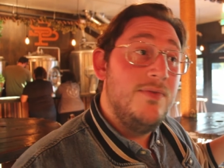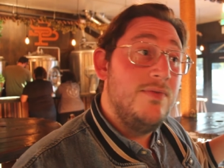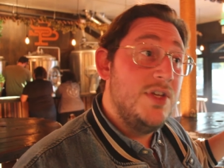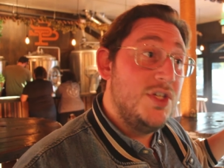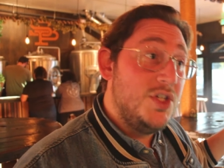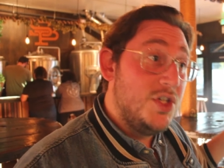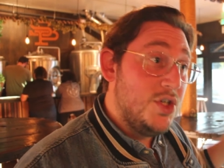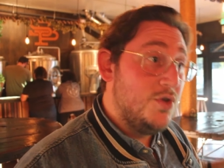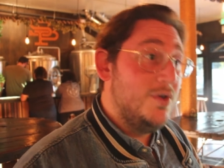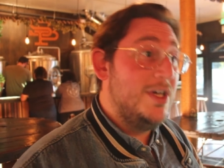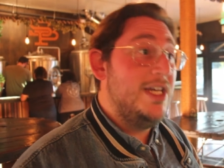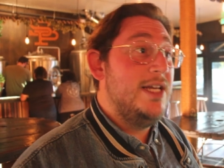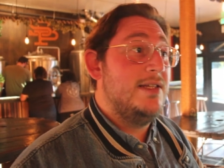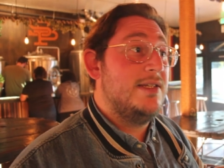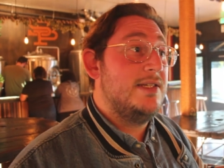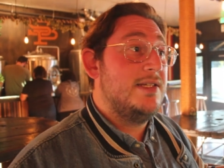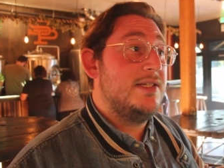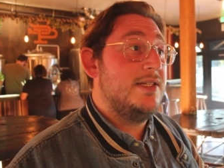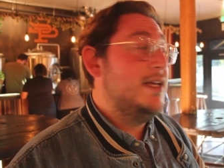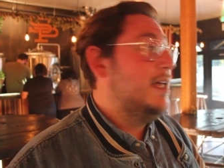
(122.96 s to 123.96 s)
the
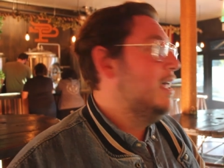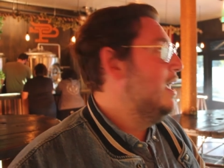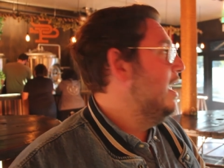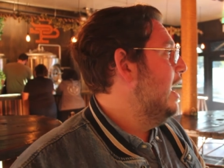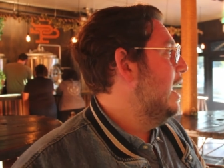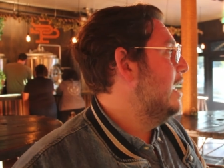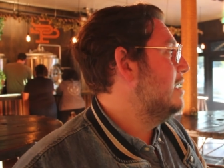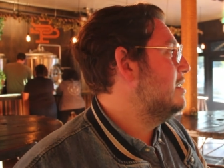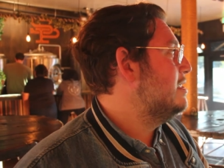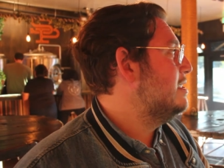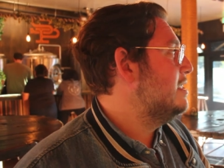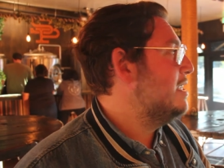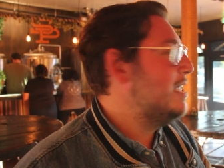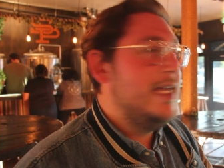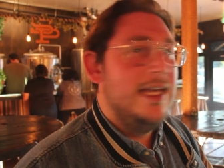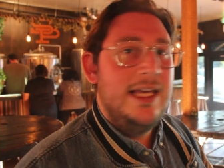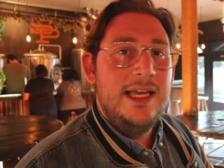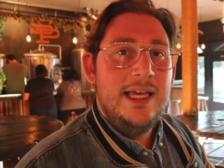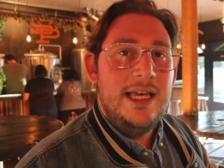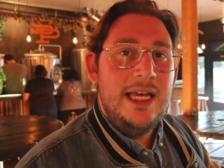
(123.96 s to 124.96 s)
streets and
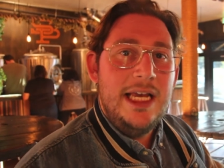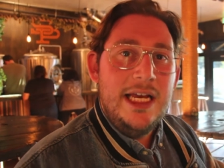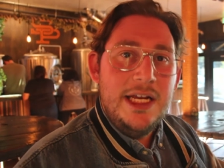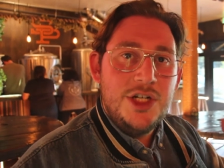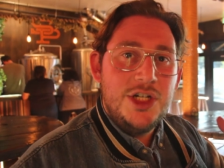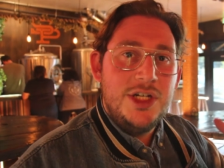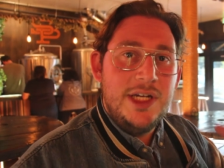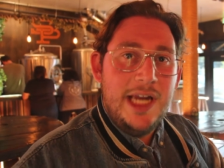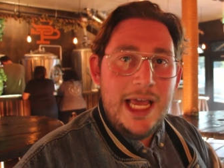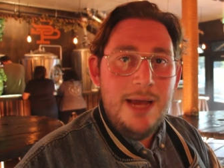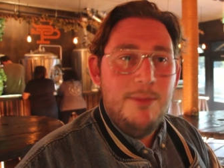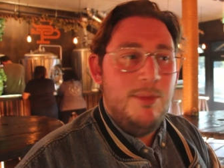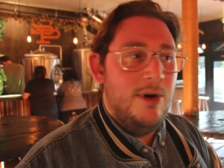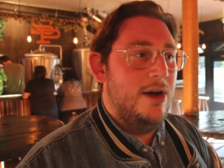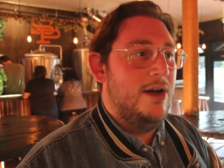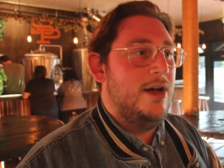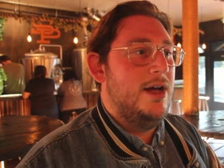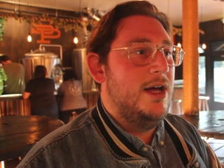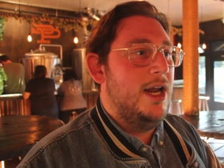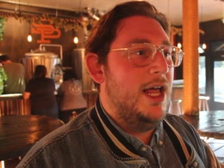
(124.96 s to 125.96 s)
seeing each
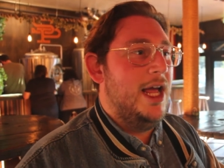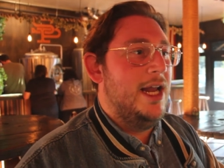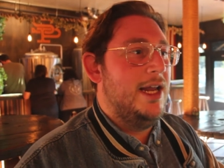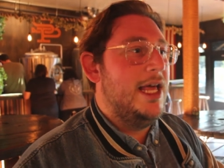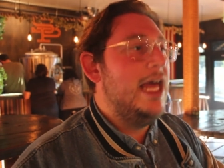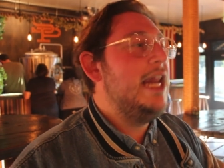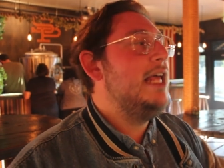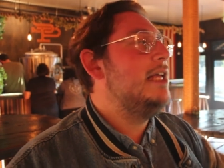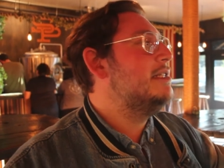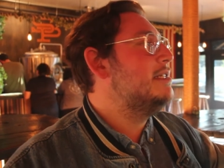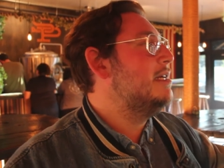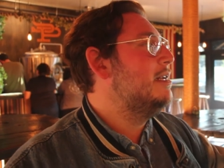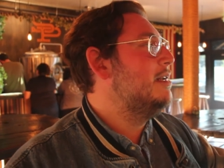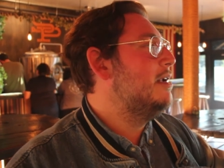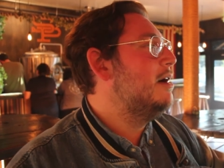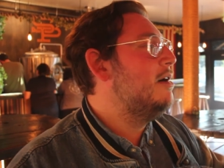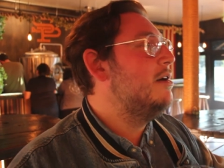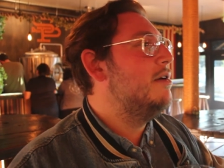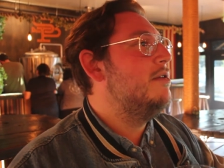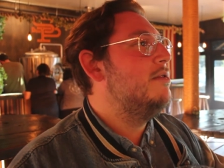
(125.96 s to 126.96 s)
neighborhood and getting to
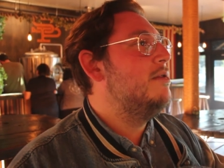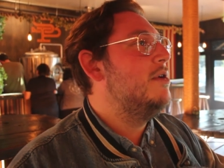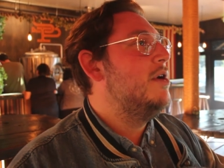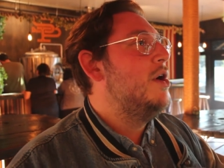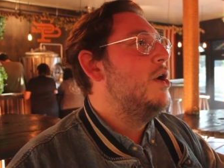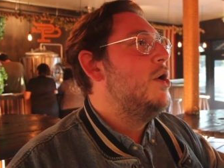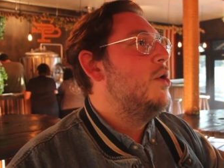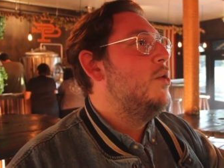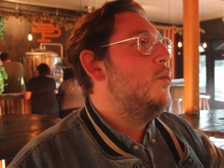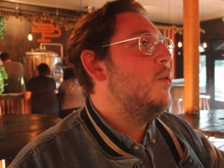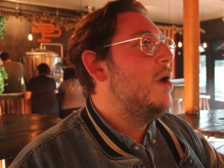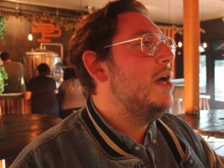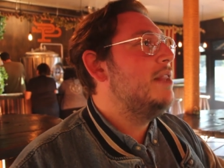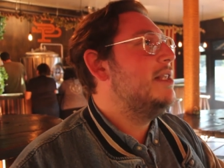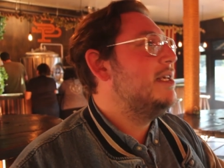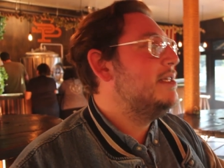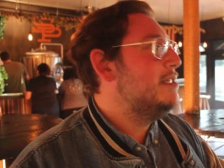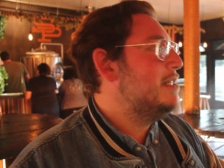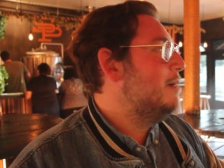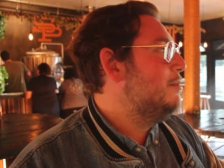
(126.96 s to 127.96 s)
know what
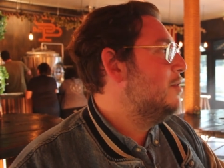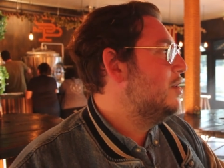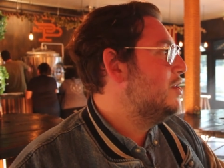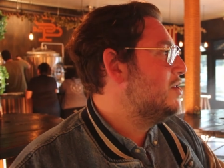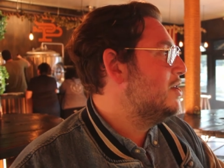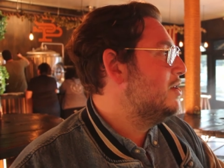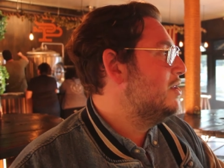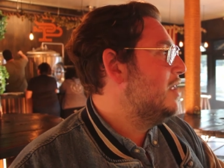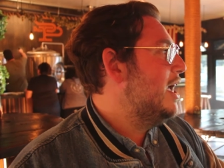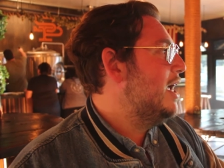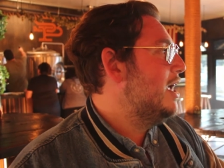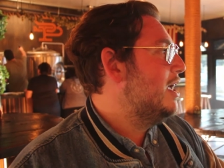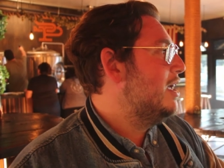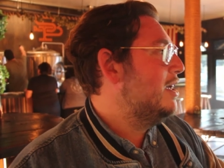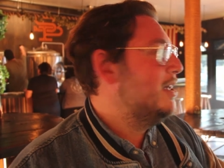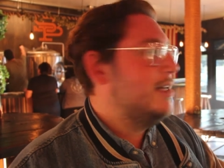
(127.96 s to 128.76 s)
these neighborhoods are like.